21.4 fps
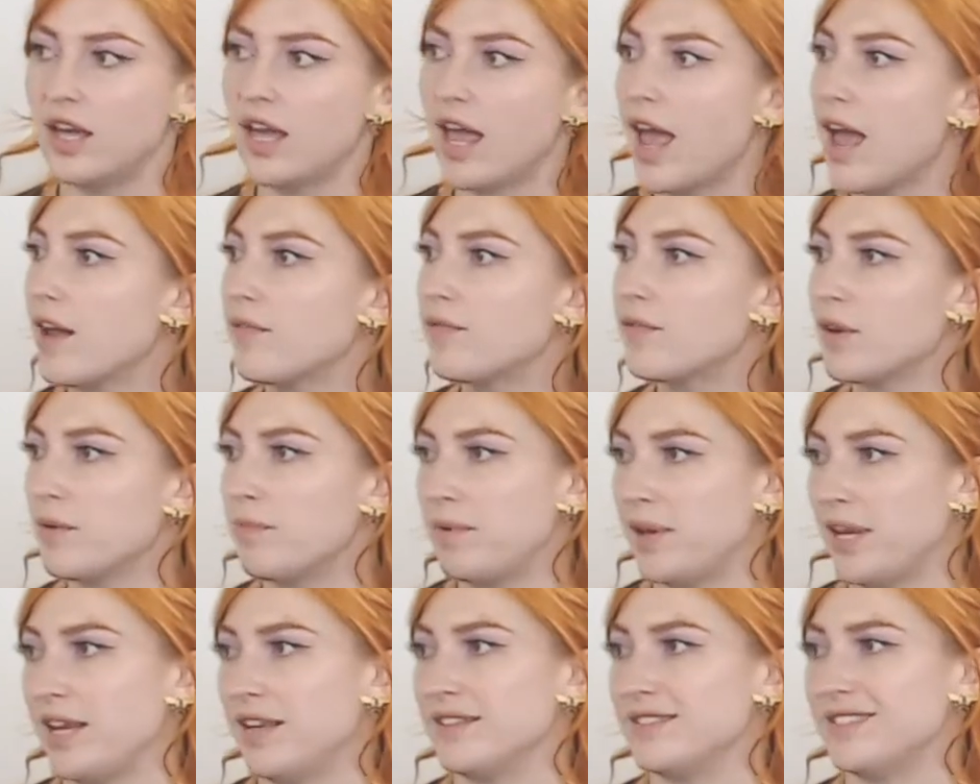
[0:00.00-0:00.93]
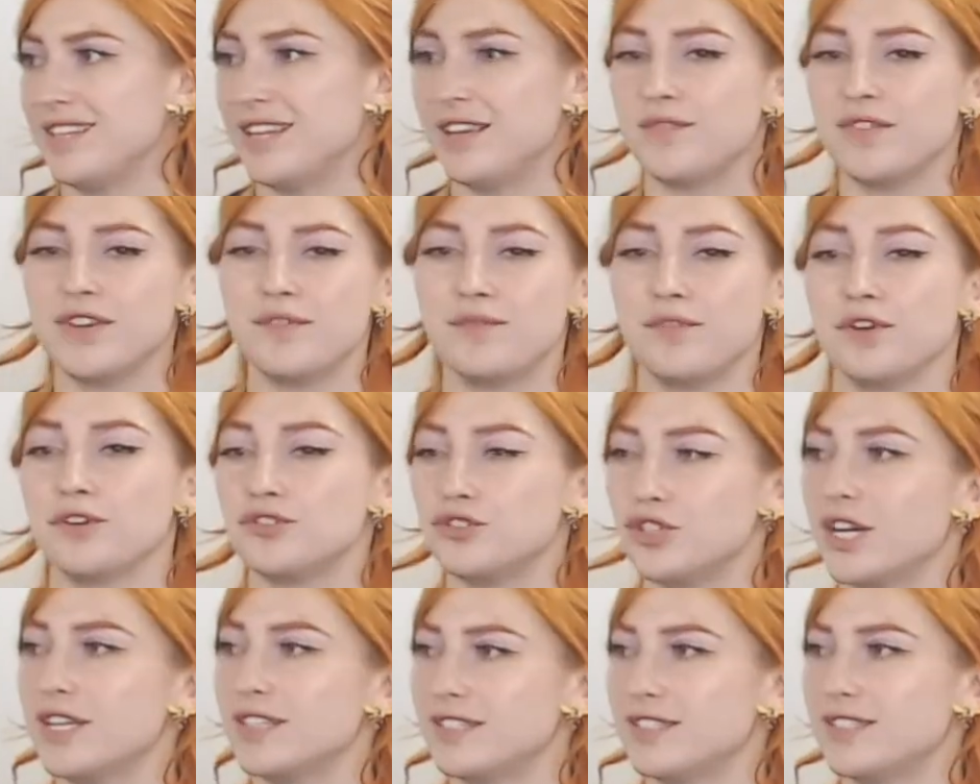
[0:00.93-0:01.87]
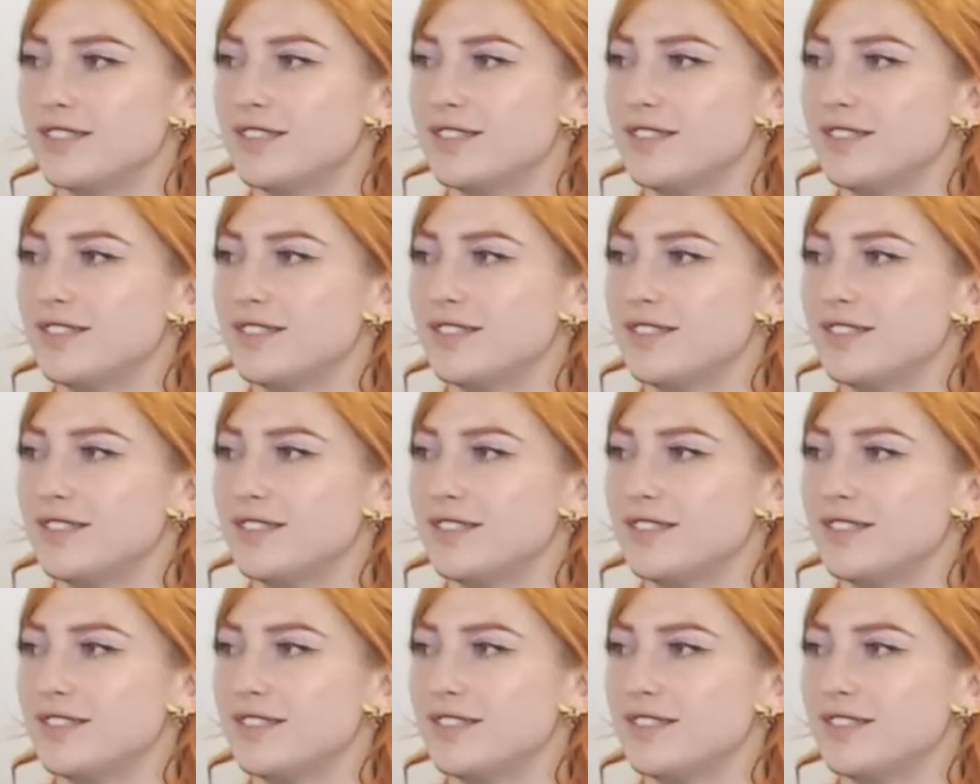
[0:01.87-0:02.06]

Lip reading: every piece, even if you're just